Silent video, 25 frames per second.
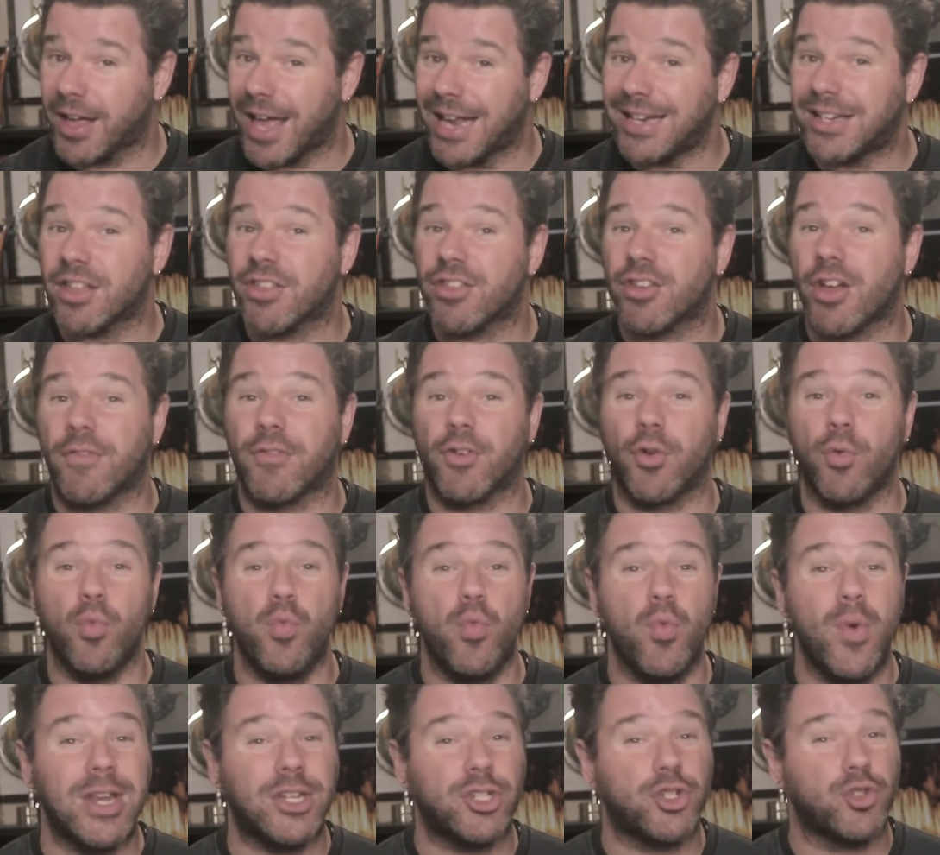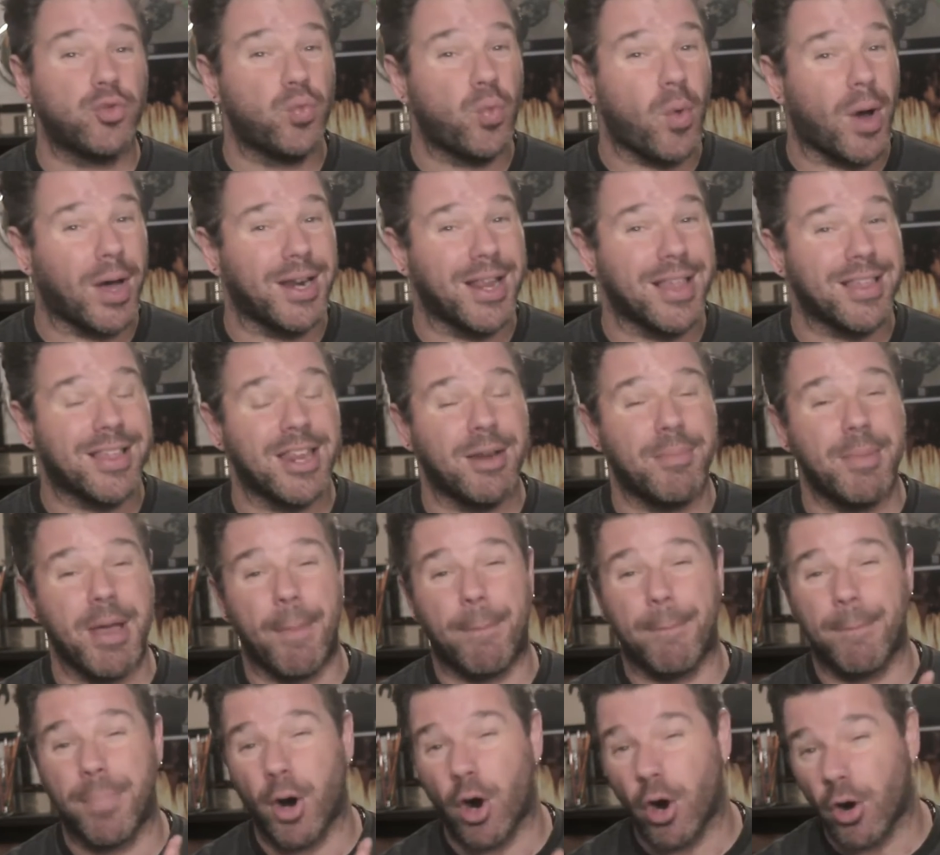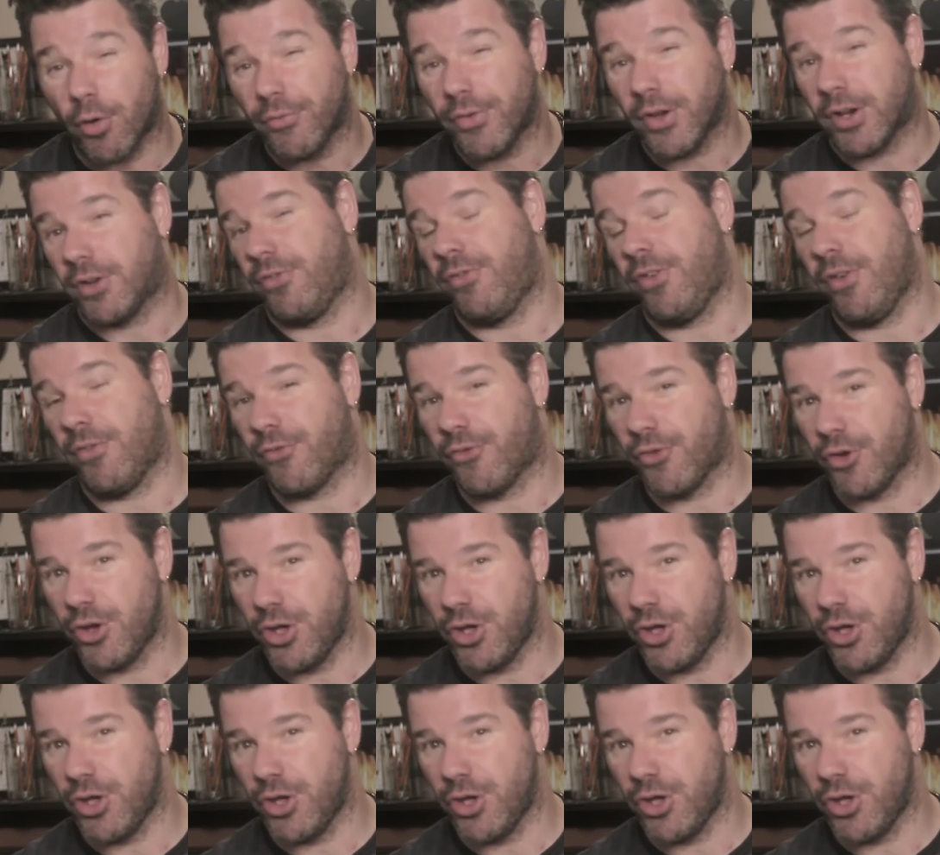and discover which one is going to be a perfect fit for